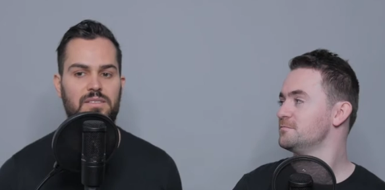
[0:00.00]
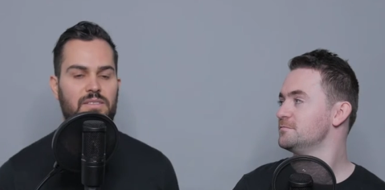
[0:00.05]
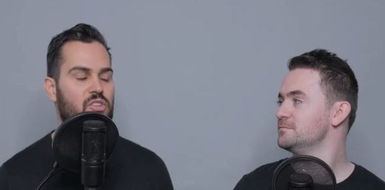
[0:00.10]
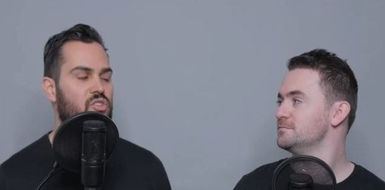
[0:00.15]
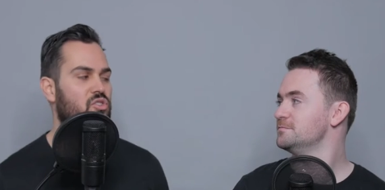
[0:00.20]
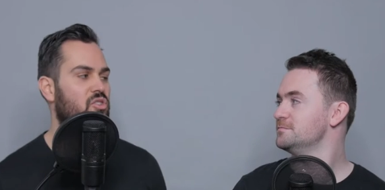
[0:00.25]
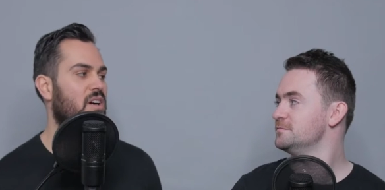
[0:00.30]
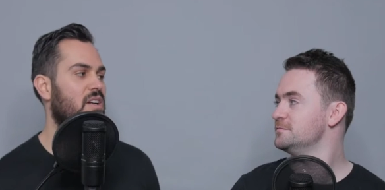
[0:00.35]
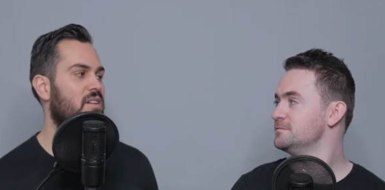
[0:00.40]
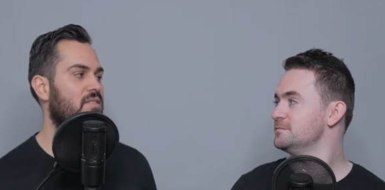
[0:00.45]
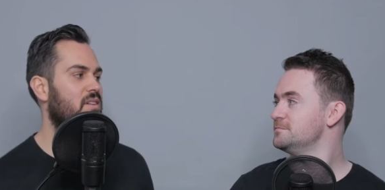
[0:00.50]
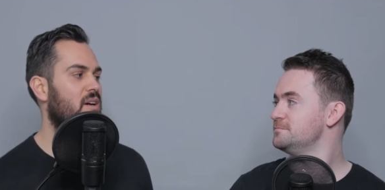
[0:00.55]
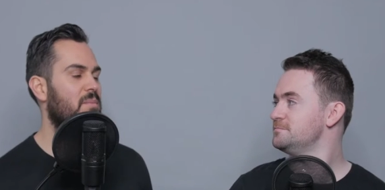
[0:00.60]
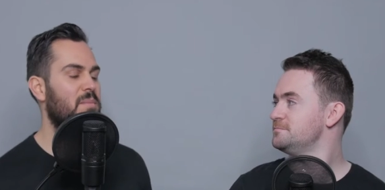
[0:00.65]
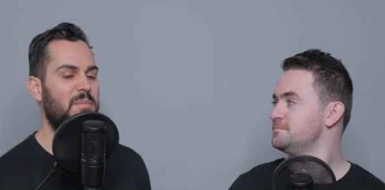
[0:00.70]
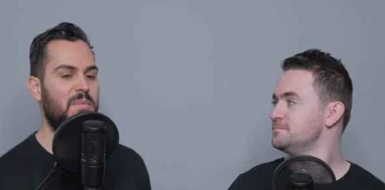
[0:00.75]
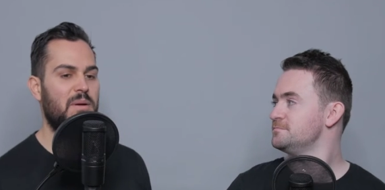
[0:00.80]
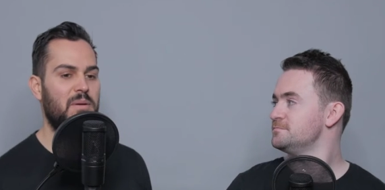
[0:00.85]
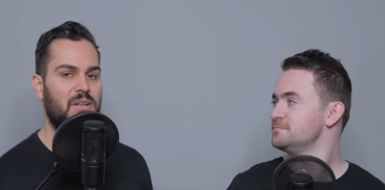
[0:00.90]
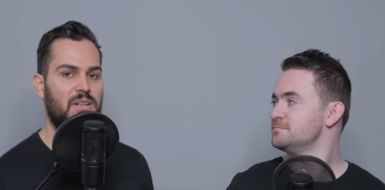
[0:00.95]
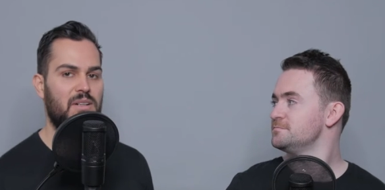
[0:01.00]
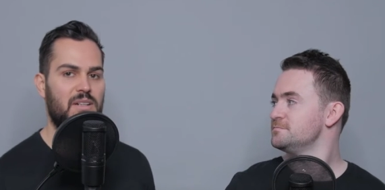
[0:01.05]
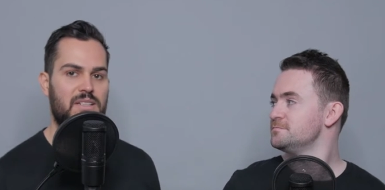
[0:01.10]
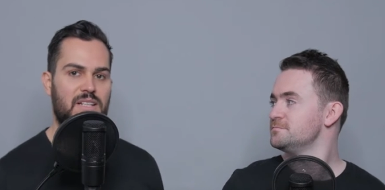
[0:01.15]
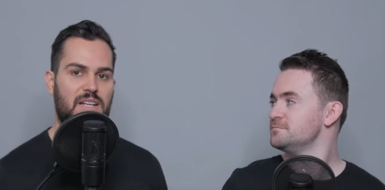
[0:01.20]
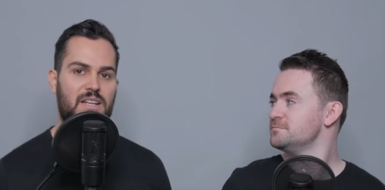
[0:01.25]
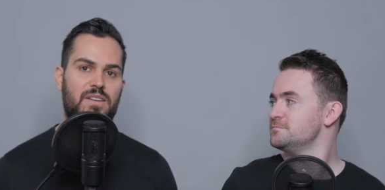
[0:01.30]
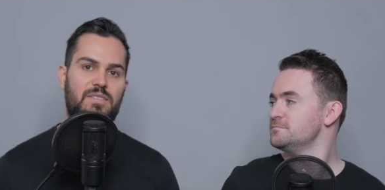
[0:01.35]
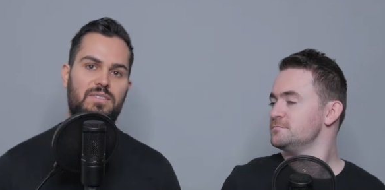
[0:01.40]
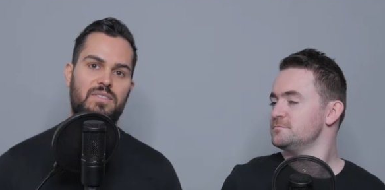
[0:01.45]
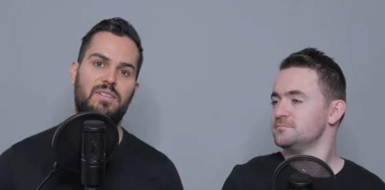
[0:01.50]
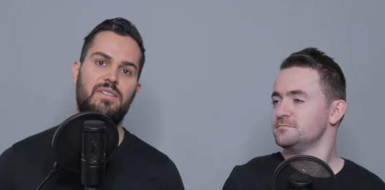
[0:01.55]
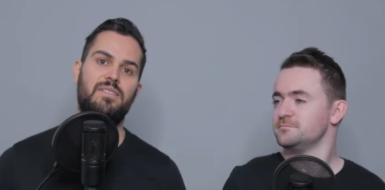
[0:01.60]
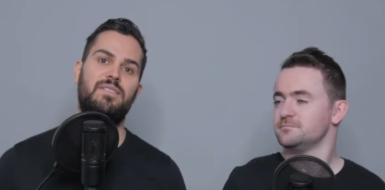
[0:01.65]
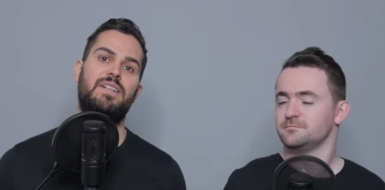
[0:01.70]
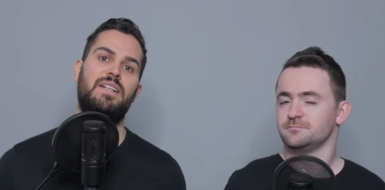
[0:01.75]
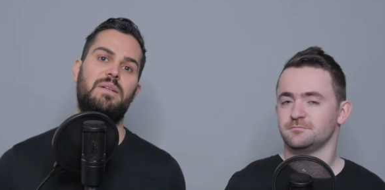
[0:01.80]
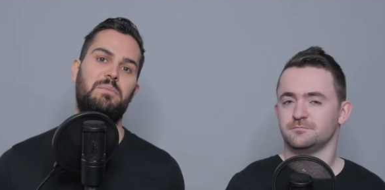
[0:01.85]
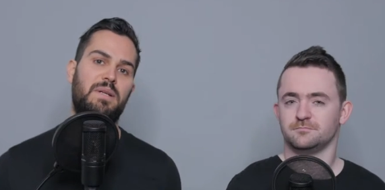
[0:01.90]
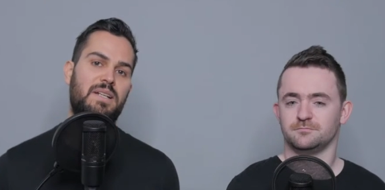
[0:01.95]
Speaker 1: Have you tried it? Maybe I'm going to take you for a
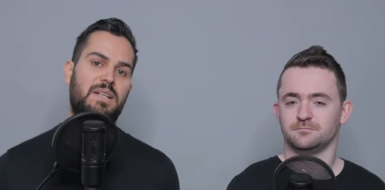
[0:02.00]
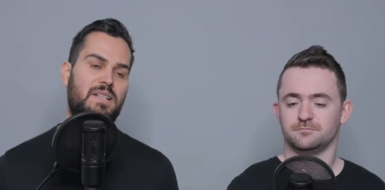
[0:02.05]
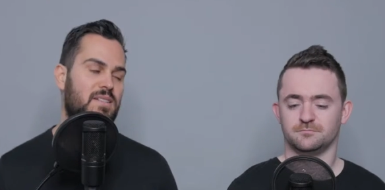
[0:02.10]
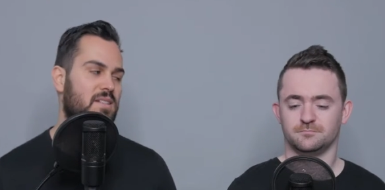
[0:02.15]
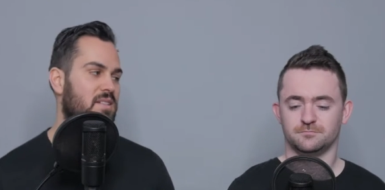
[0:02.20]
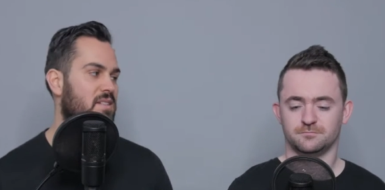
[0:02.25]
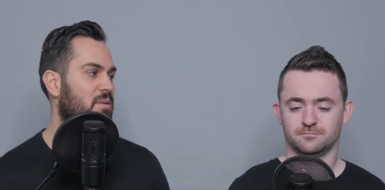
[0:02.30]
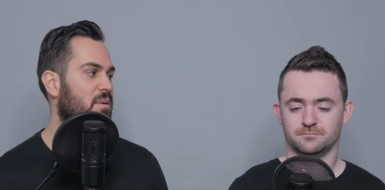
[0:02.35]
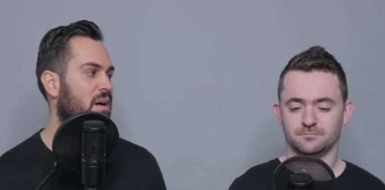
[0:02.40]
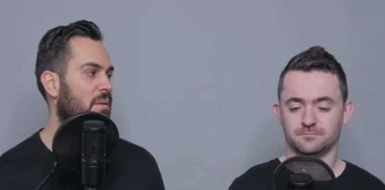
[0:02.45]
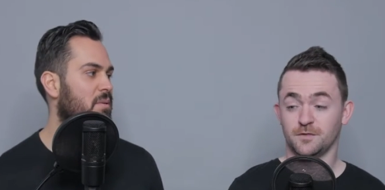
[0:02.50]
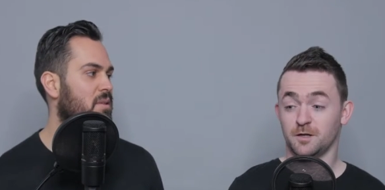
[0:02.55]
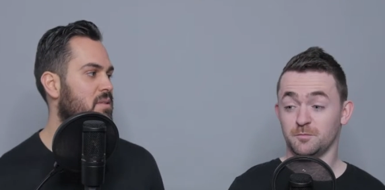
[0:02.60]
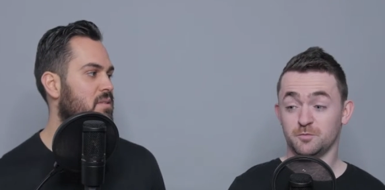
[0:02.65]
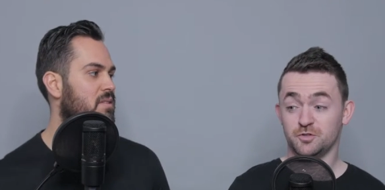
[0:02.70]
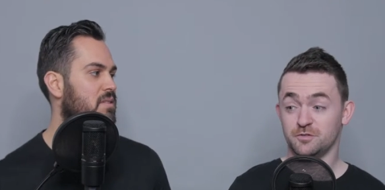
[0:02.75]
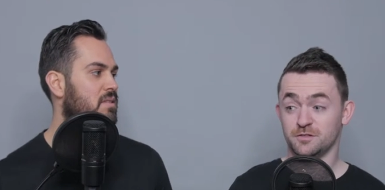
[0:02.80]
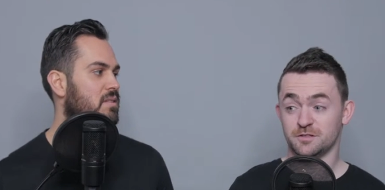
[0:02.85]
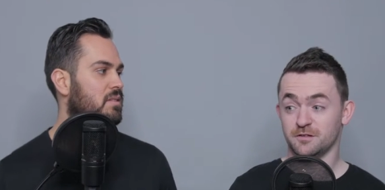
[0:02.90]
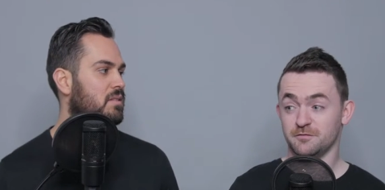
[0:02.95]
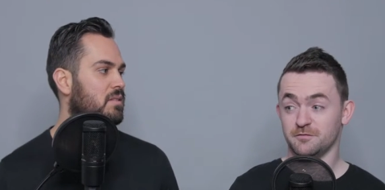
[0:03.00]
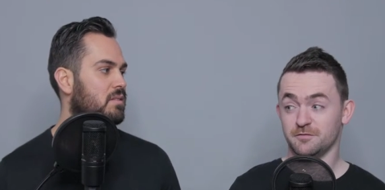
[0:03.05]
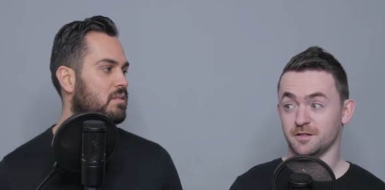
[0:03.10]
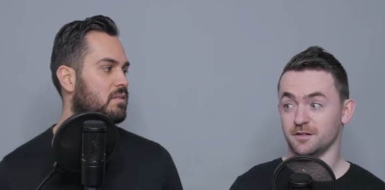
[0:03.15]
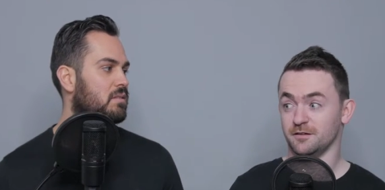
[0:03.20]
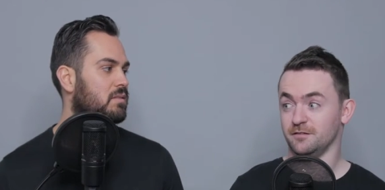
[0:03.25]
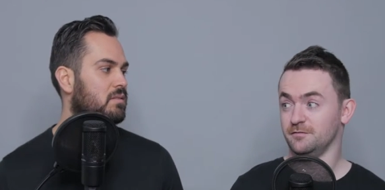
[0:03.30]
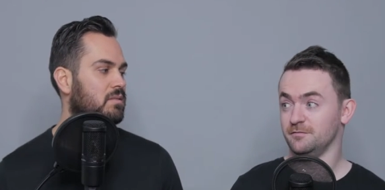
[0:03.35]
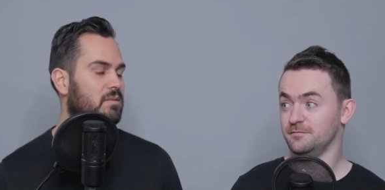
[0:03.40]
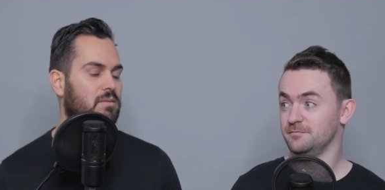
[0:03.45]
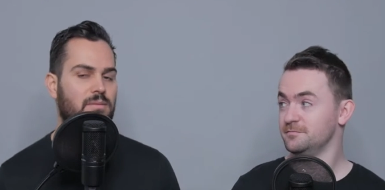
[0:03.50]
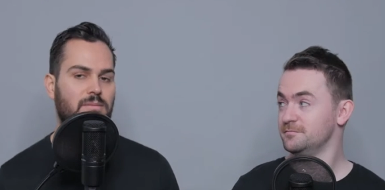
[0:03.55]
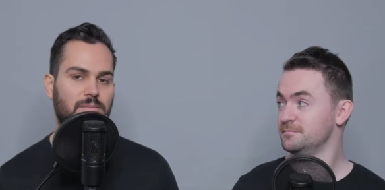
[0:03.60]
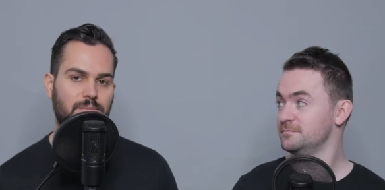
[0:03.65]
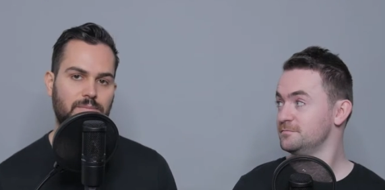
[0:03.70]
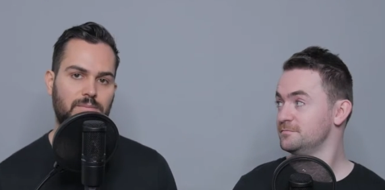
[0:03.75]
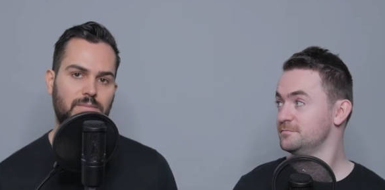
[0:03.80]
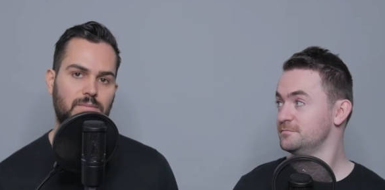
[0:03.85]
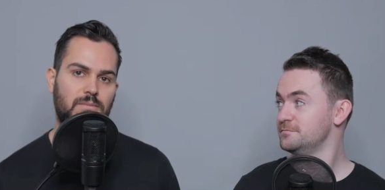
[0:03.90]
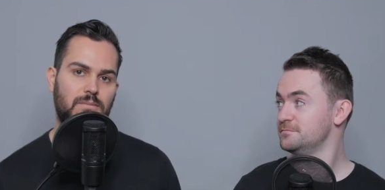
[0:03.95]
vegan pizza, see what happens.
Speaker 2: I'm sure it's lovely.
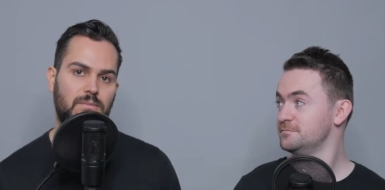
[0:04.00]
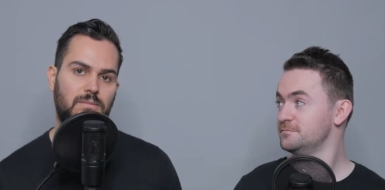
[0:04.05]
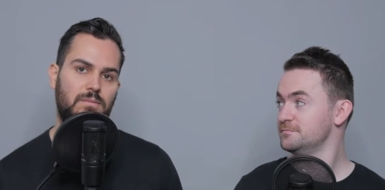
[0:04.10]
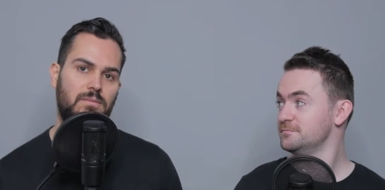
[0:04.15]
Speaker 1: Mm,